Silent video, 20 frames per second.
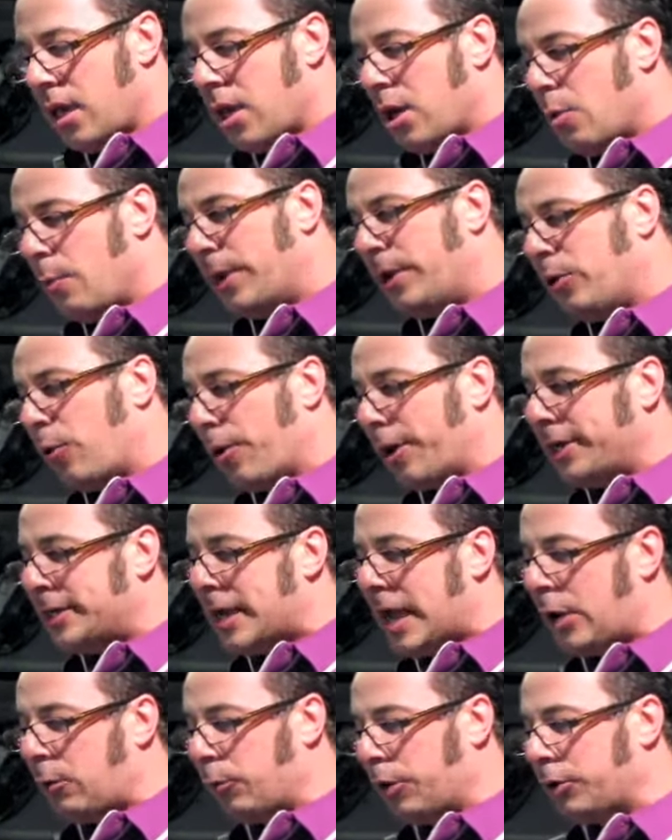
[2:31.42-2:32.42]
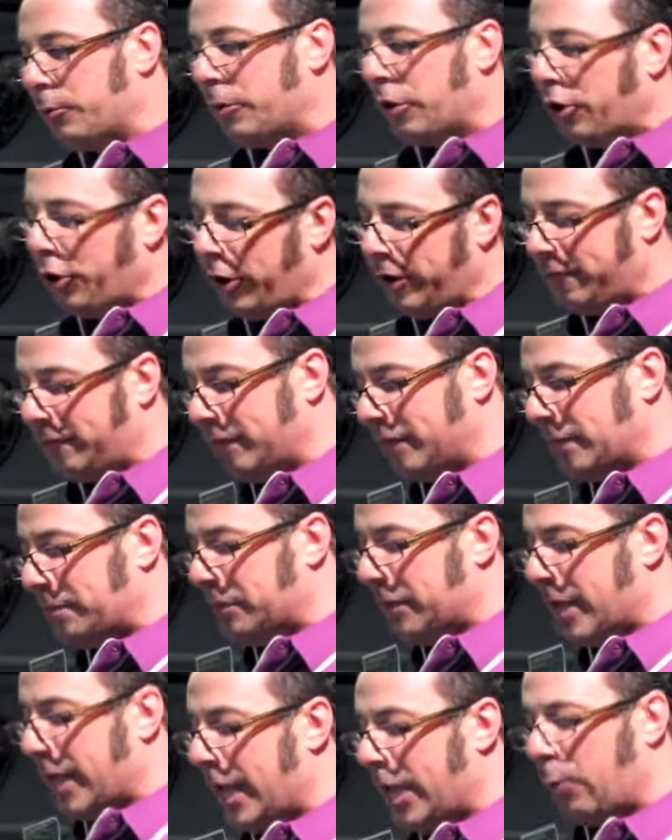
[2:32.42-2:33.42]
When Gord and I weren't rehearsing the
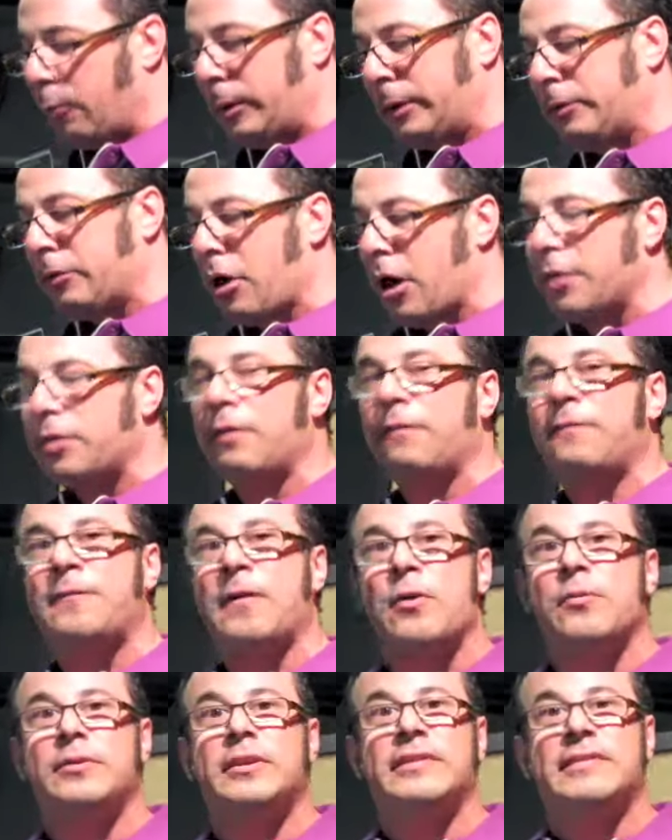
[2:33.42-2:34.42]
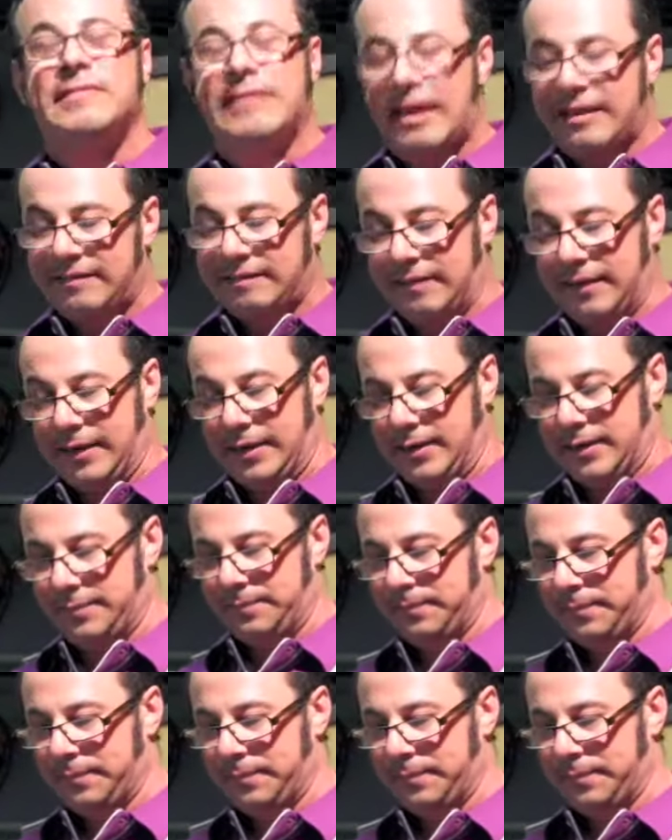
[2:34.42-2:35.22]
play, we were on the phone discussing it.